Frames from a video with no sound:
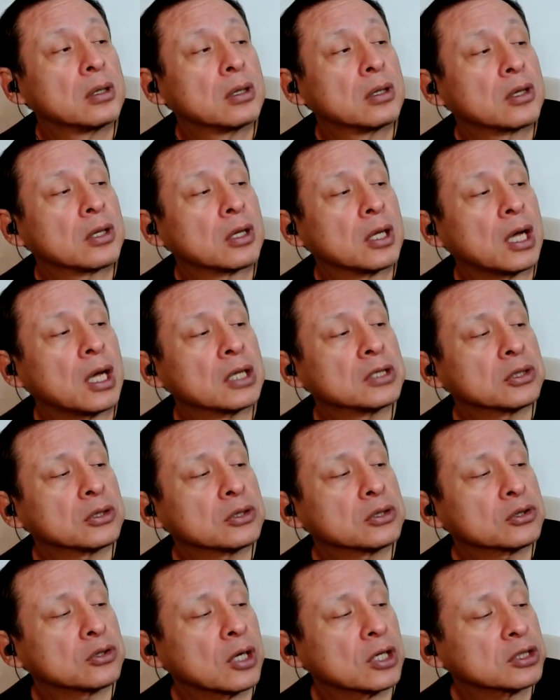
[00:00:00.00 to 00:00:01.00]
The Logical
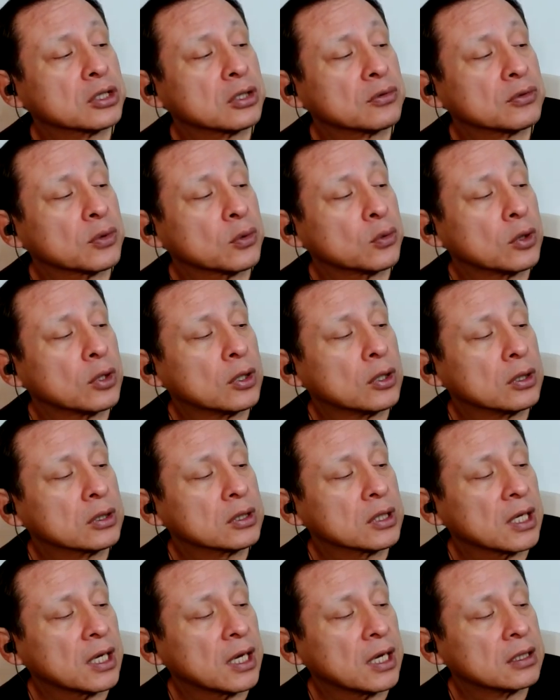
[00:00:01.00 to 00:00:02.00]
Structure of the
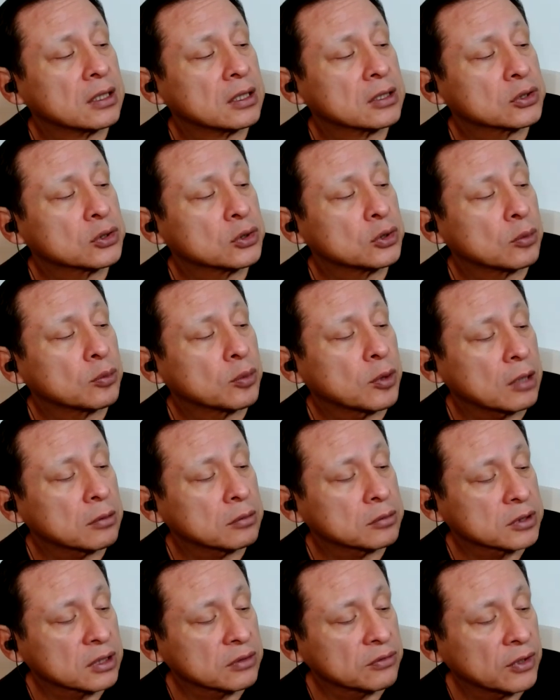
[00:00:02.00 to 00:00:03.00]
World and the Pseudo
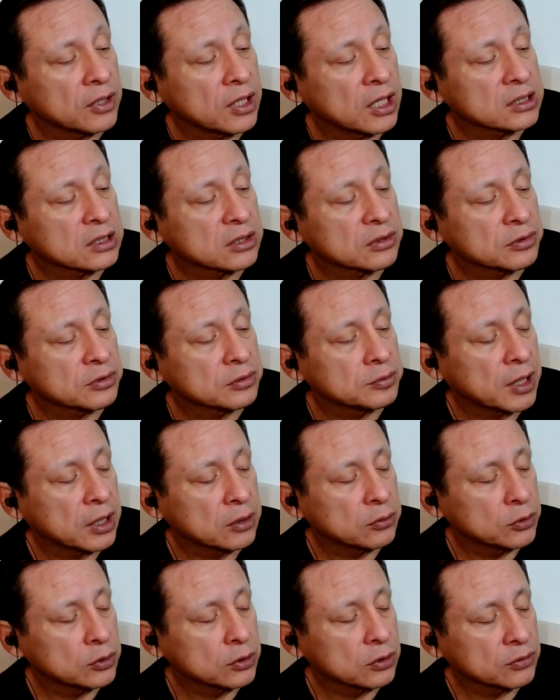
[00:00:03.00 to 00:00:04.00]
Problems in Philosophy by
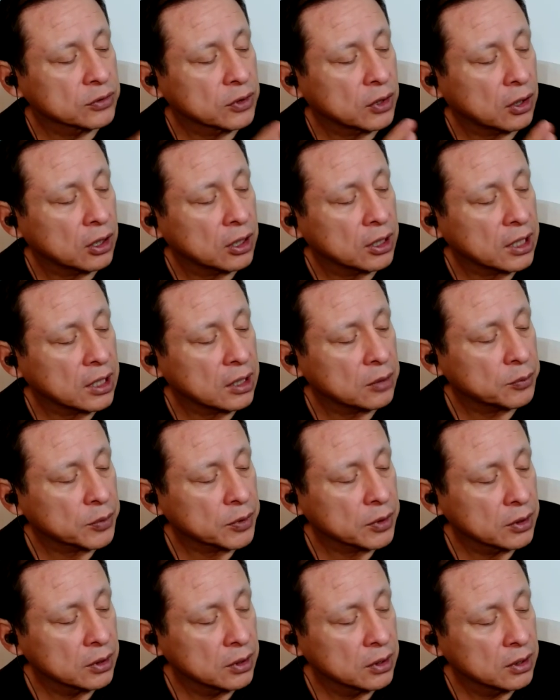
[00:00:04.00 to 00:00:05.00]
Rudolf Carnap,
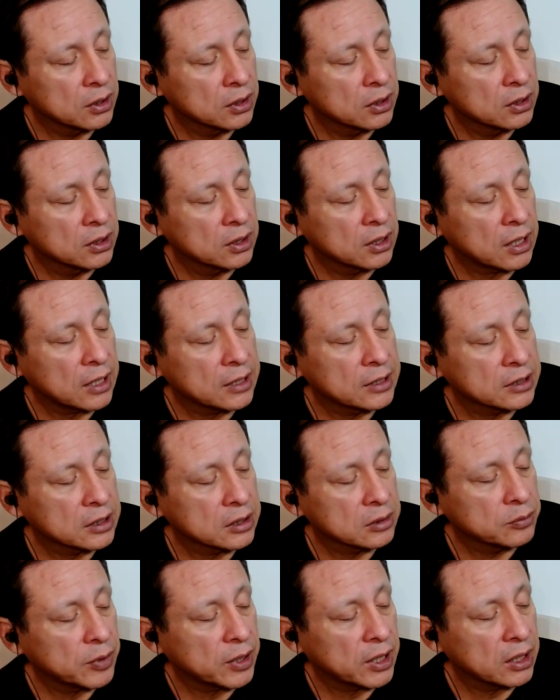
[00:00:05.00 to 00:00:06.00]

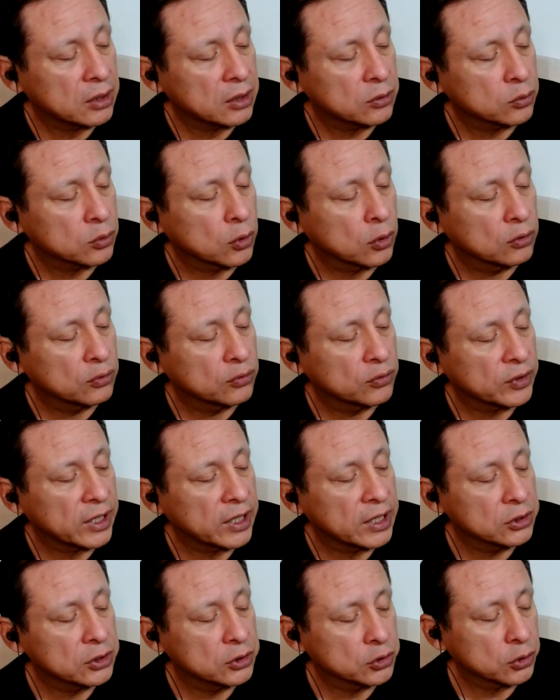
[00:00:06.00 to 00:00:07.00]
edited by Rolf
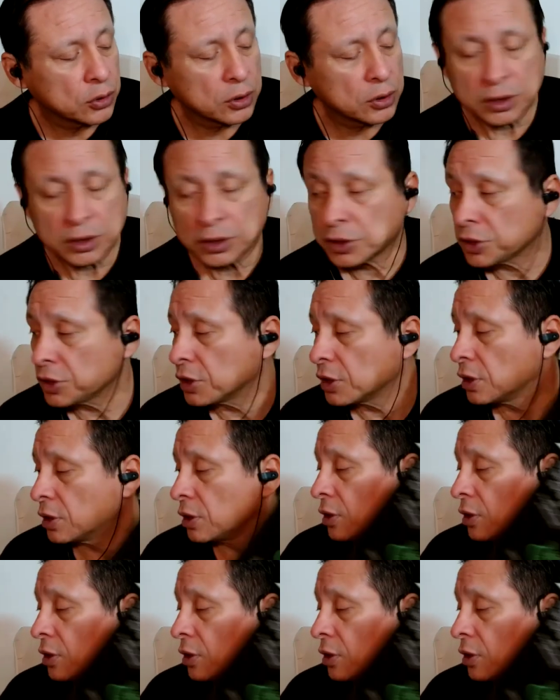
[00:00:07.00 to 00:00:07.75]
A. George.